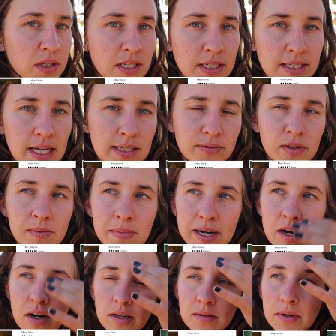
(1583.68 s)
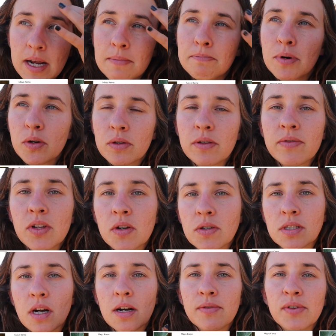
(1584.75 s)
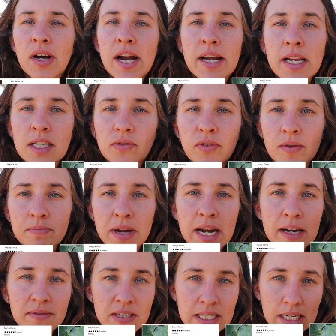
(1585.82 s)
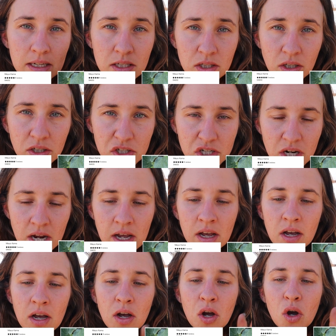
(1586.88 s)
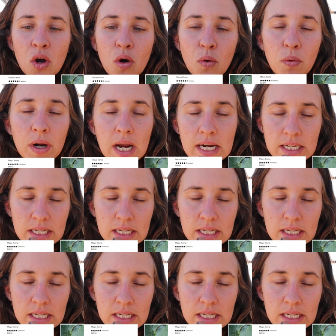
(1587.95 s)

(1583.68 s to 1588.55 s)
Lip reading: were successful in my garden, and both of those are varieties from Native Seed Search. What